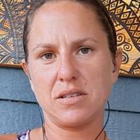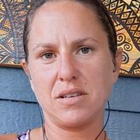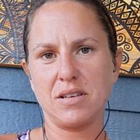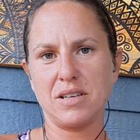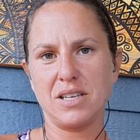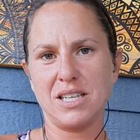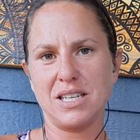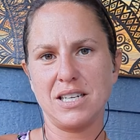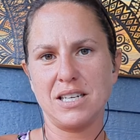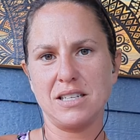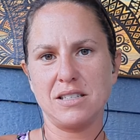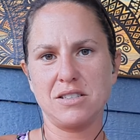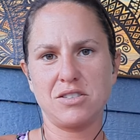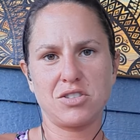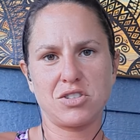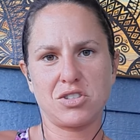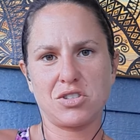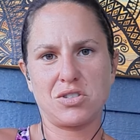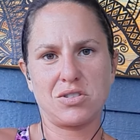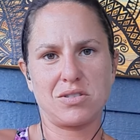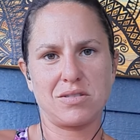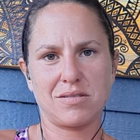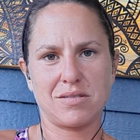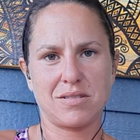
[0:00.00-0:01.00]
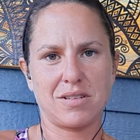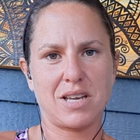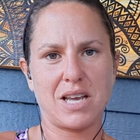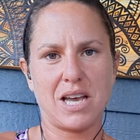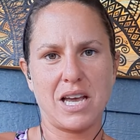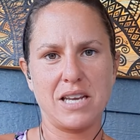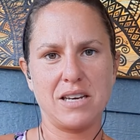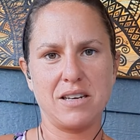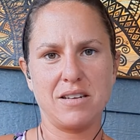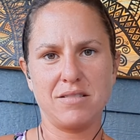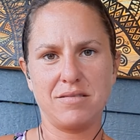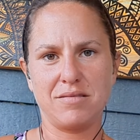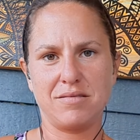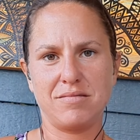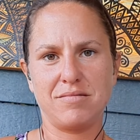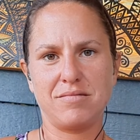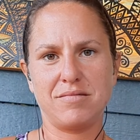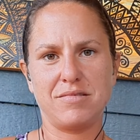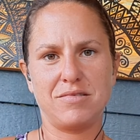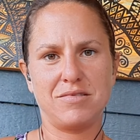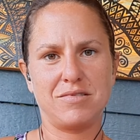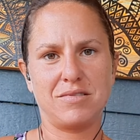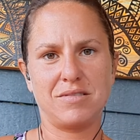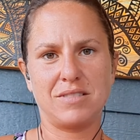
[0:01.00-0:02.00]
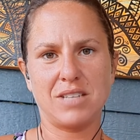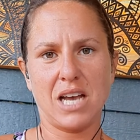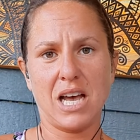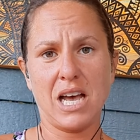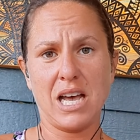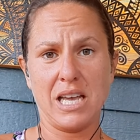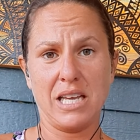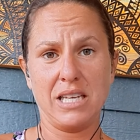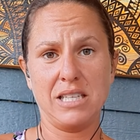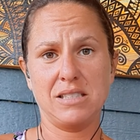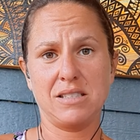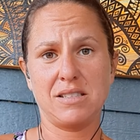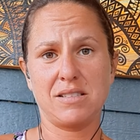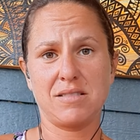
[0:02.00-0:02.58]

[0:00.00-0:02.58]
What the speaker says: and it just kind of dies.